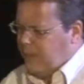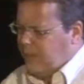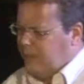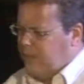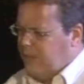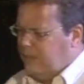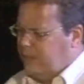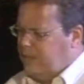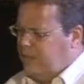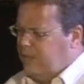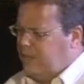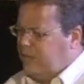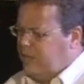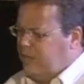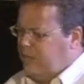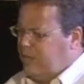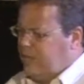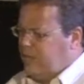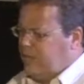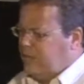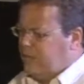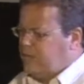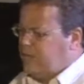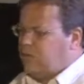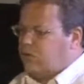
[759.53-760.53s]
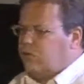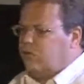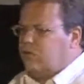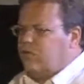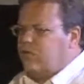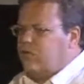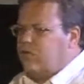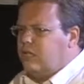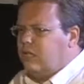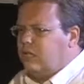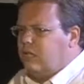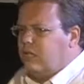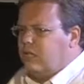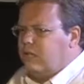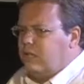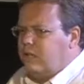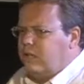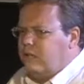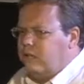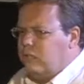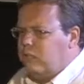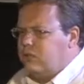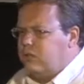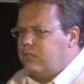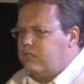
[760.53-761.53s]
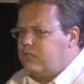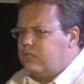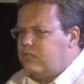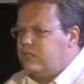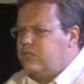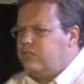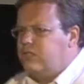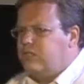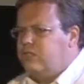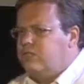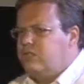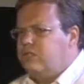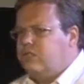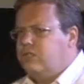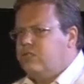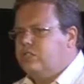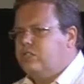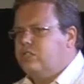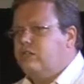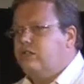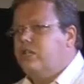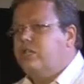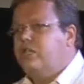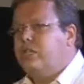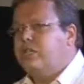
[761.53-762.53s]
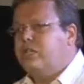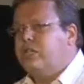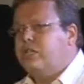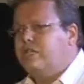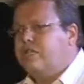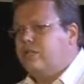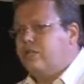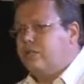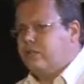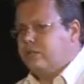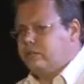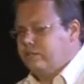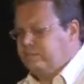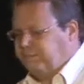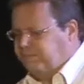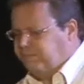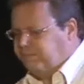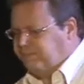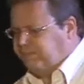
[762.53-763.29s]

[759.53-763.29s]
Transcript: and uh, eh, yeah, store uh, and monetization is a little bit difficult.